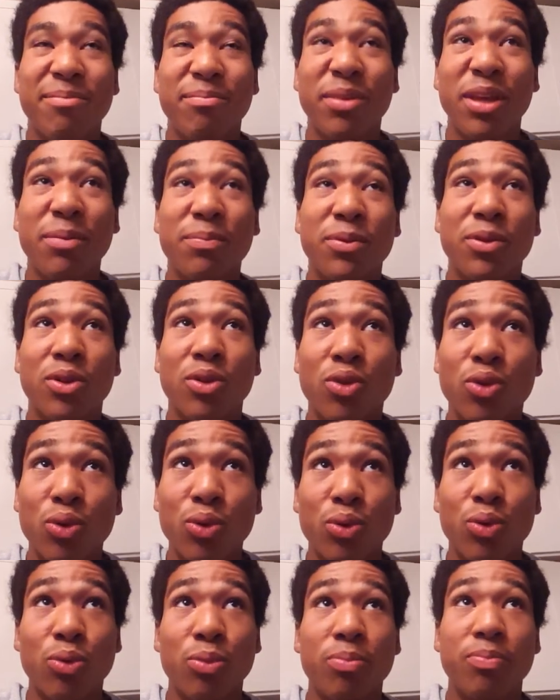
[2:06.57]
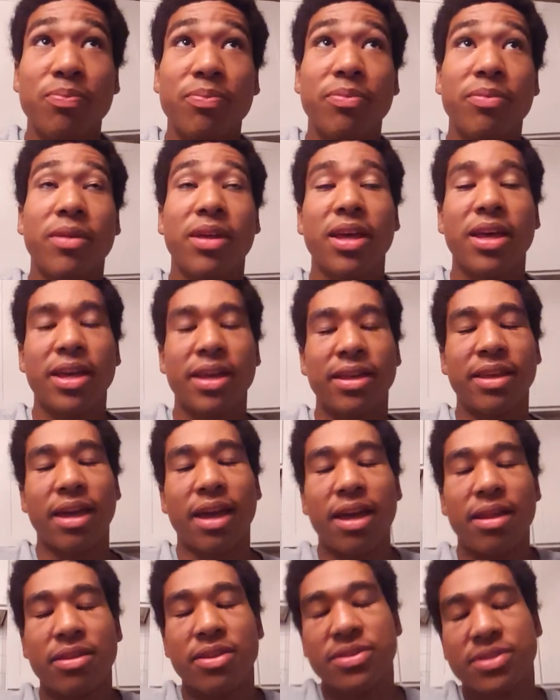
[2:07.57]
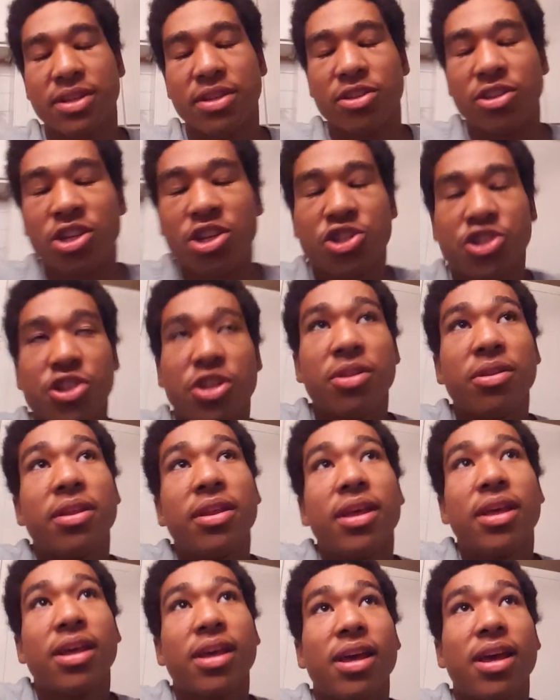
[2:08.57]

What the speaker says: people who gain this condition